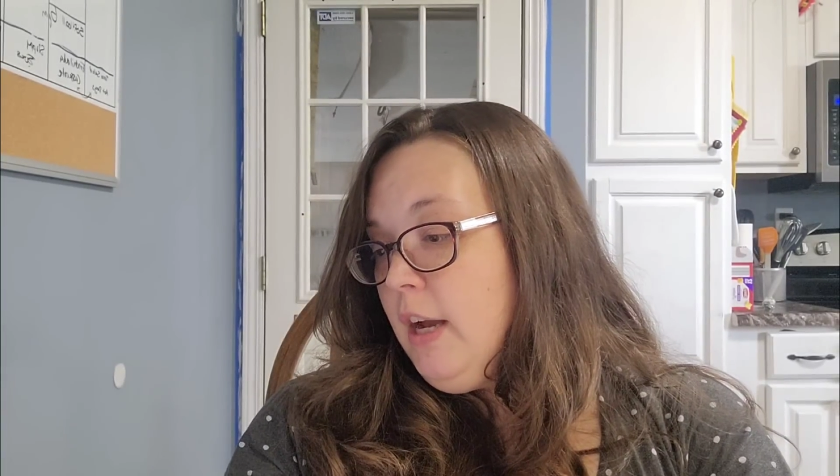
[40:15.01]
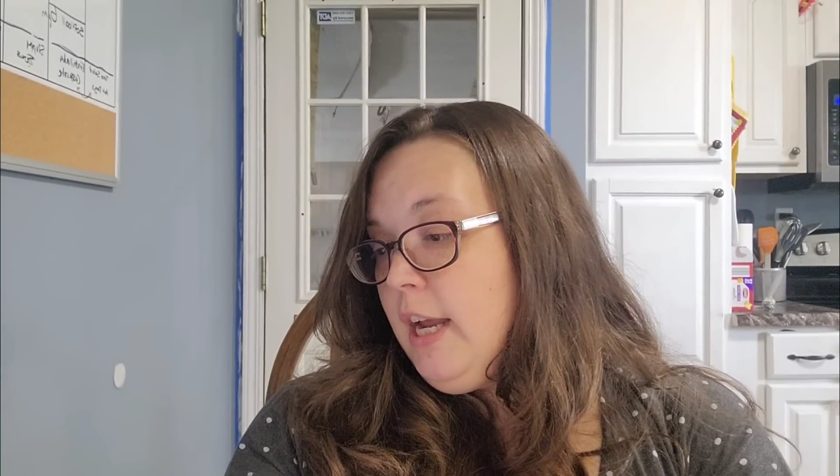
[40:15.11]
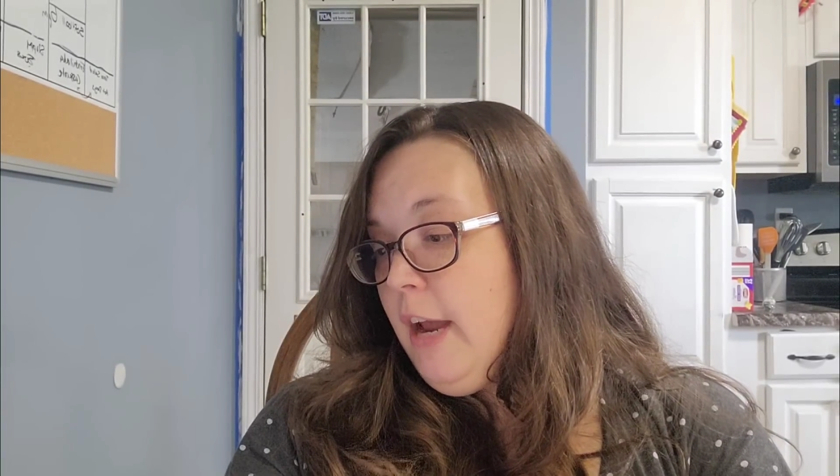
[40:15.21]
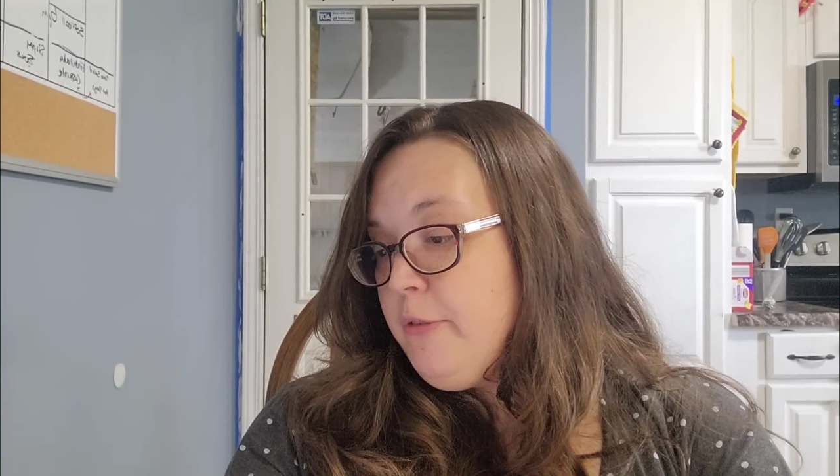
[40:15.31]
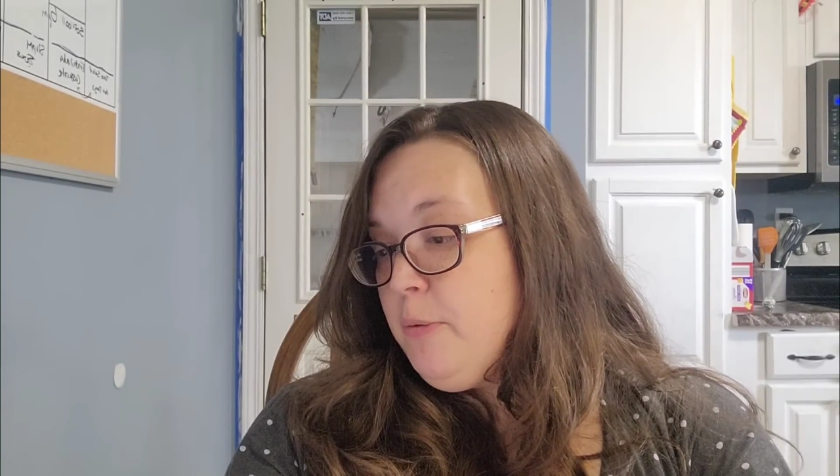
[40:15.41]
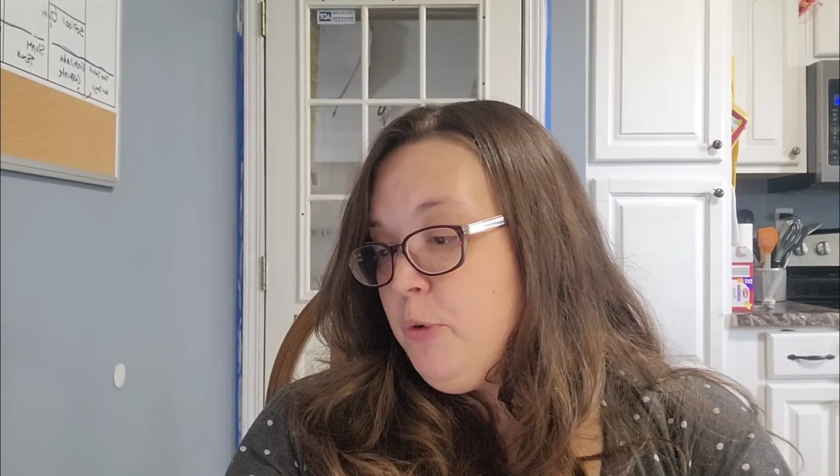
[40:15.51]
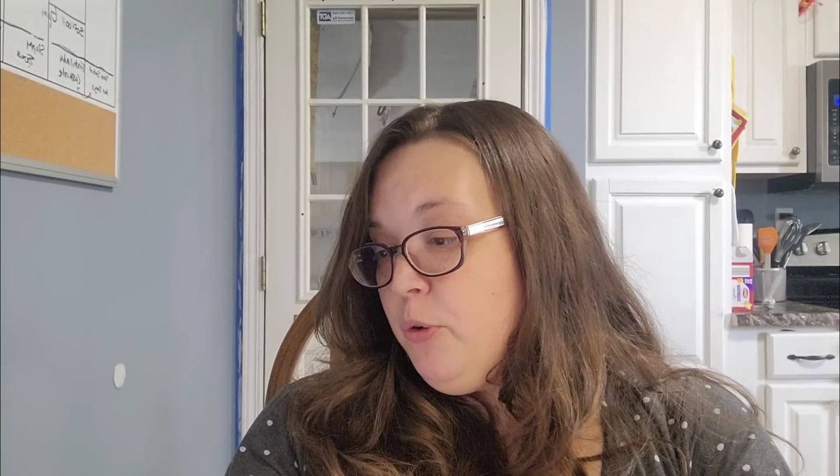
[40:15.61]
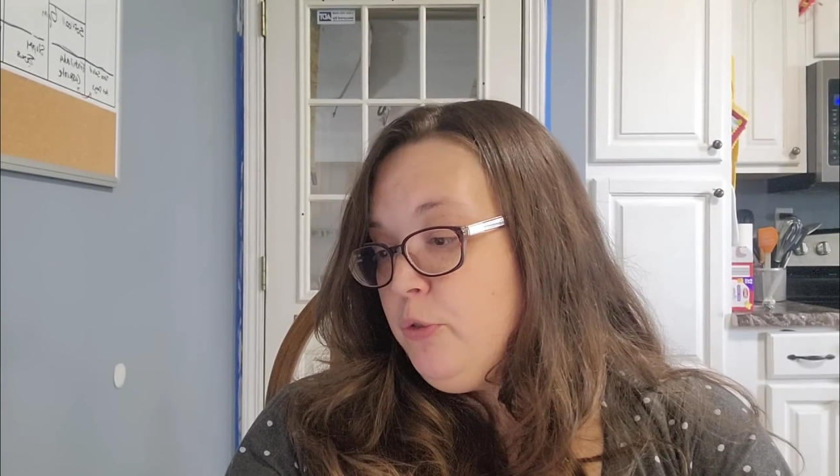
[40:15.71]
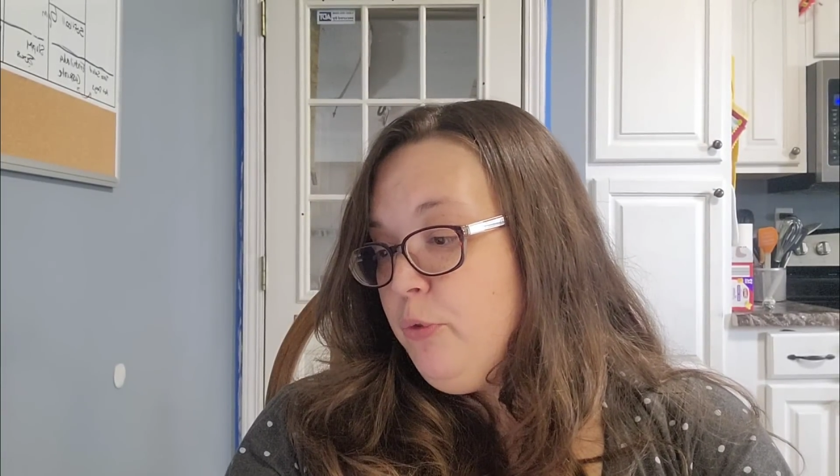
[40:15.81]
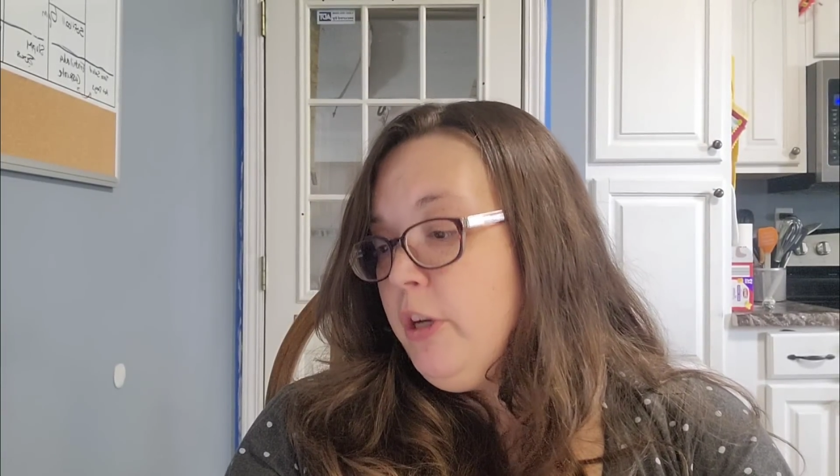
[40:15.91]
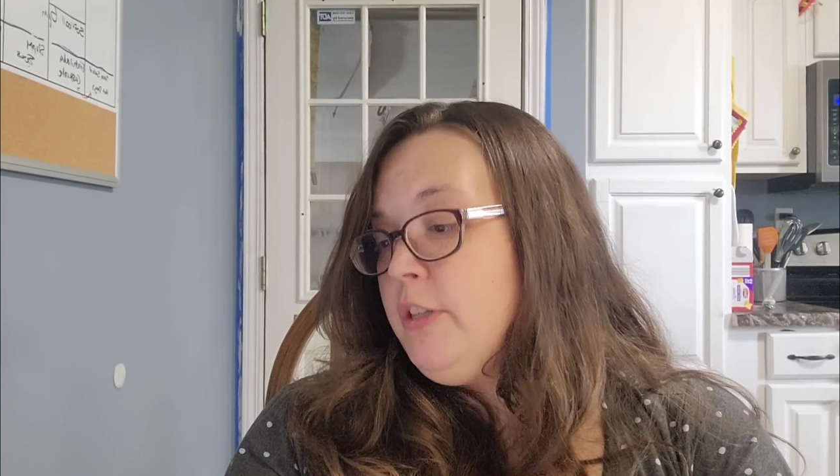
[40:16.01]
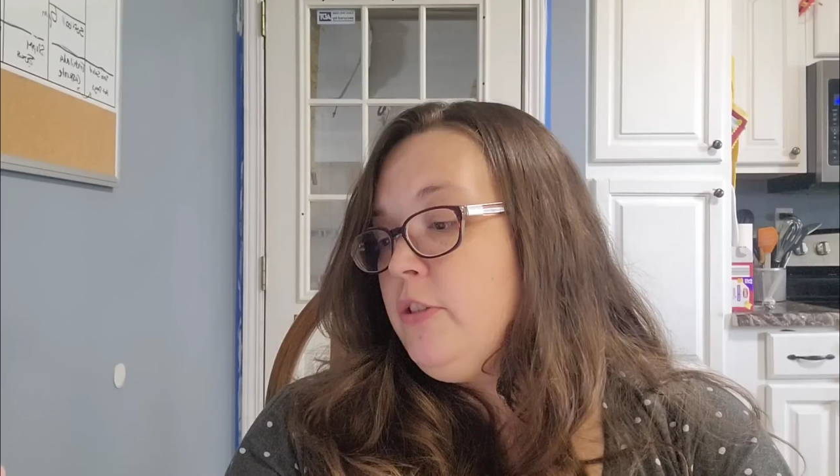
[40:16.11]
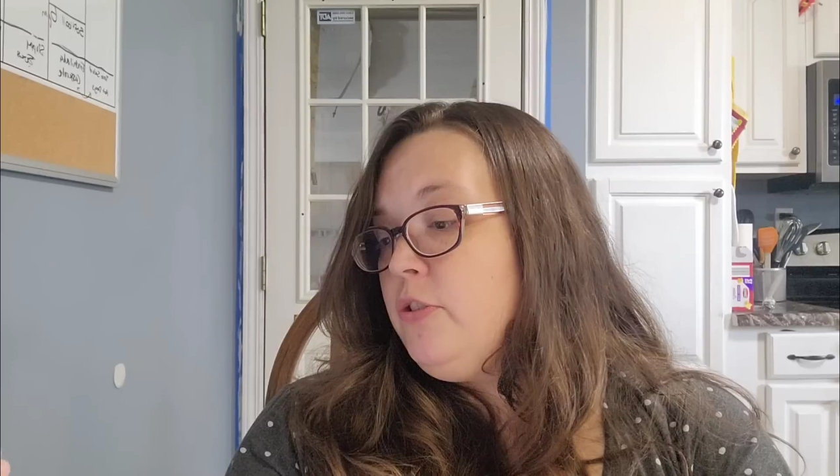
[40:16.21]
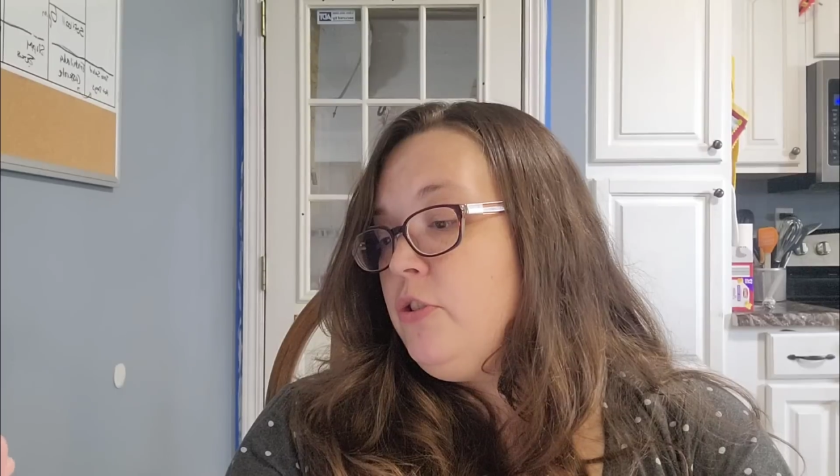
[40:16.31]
I have some goals for it. It's